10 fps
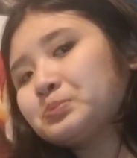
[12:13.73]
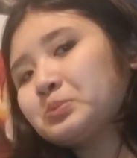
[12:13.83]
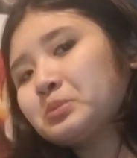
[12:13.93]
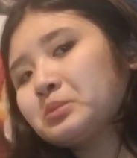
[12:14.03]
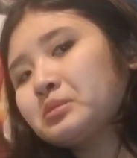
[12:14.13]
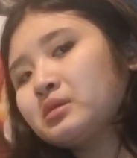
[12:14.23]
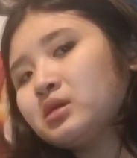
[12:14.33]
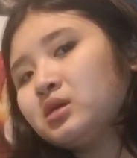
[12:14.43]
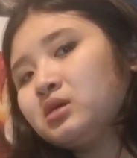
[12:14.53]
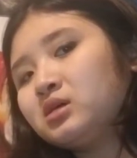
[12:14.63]

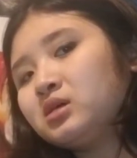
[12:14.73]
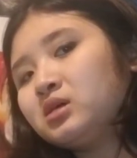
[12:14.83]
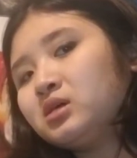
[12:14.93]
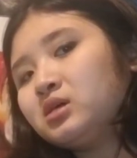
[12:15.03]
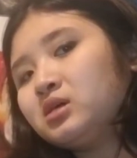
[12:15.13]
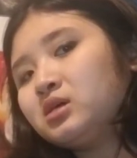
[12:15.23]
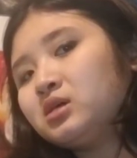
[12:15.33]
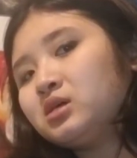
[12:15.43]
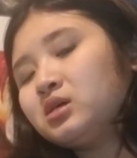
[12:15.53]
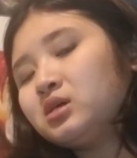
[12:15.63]

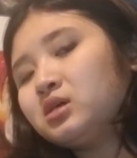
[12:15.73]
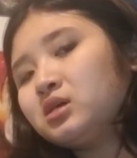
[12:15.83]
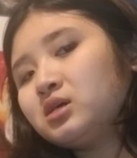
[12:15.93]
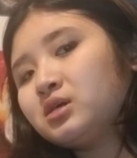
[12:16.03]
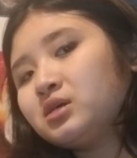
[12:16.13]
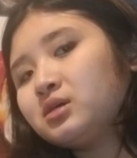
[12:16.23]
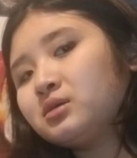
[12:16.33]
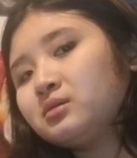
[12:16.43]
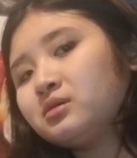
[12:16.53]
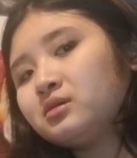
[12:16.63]

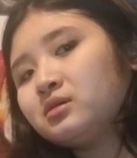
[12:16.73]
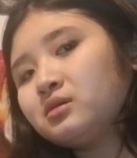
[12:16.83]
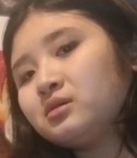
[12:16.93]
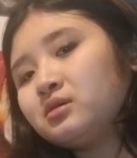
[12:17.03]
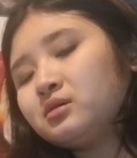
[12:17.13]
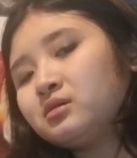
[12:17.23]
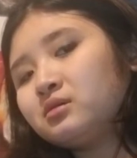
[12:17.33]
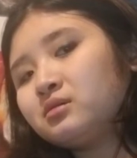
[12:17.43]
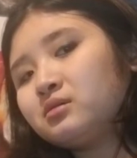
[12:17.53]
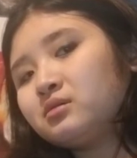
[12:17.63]

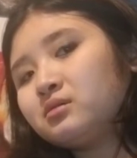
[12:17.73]
Nothing is said.